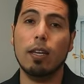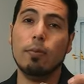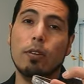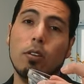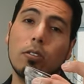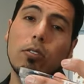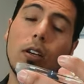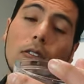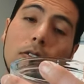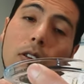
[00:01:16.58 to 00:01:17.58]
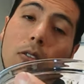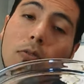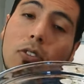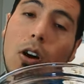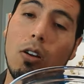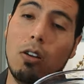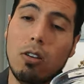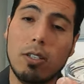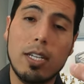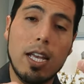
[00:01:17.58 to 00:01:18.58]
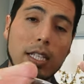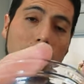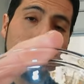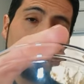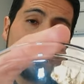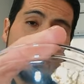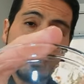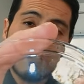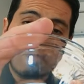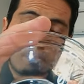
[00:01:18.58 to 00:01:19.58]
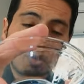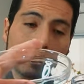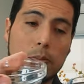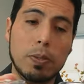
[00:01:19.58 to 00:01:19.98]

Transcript: flavor or touch of color, yes. Blue